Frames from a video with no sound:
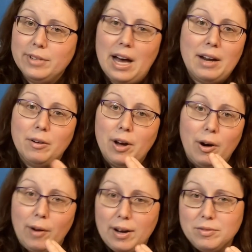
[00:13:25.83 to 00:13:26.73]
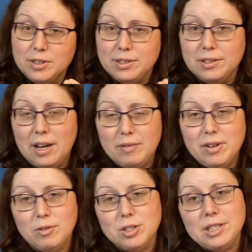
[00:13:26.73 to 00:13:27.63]
I don't know. I've just I've
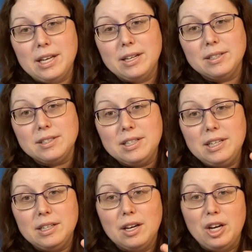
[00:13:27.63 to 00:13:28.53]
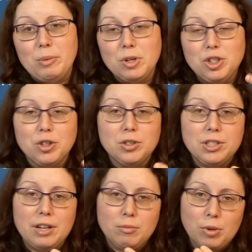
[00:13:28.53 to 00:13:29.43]
never se- seen a mature
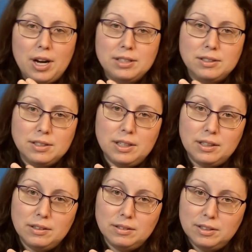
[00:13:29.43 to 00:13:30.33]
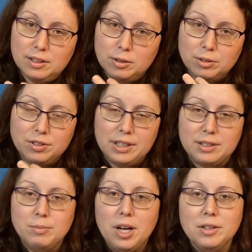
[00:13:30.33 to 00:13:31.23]
set of breasts in you know
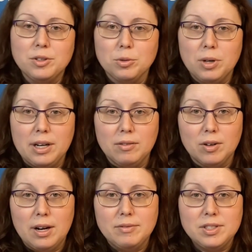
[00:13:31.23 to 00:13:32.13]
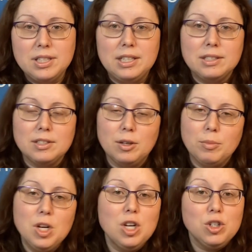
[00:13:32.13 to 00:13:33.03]
six months or whatever. I've seen
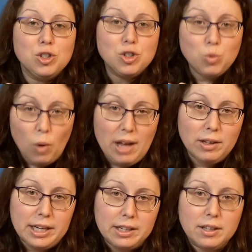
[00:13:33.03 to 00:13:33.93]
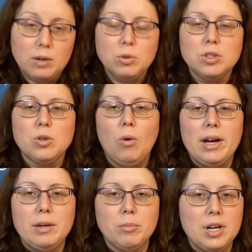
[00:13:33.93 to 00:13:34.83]
some swelling that was
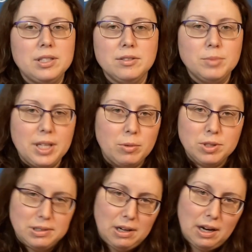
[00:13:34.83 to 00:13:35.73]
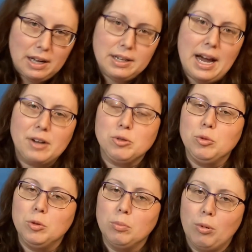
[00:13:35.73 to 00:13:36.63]
quite impressive, but that was not
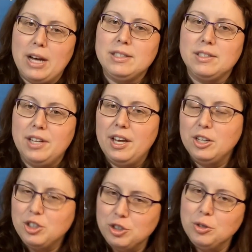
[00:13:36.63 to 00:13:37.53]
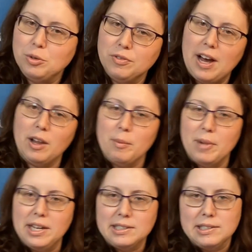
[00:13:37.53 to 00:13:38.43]
actual breast tissue
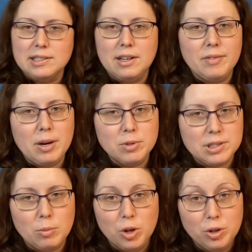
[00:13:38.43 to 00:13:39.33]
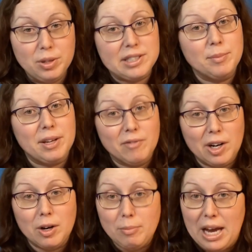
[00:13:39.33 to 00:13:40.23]
development and stuff. That was someone doing something
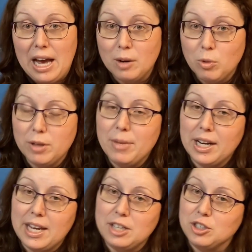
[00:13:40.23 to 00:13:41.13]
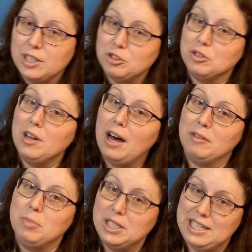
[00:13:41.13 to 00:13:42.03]
very bad with a medication they should not
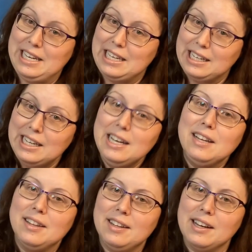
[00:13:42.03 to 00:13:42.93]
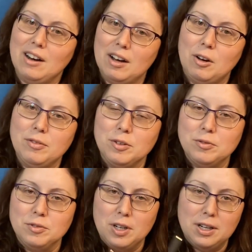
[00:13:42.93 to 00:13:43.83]
have been taking that they got off
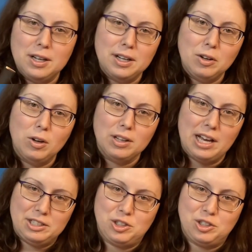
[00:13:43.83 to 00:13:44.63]
of uh, an online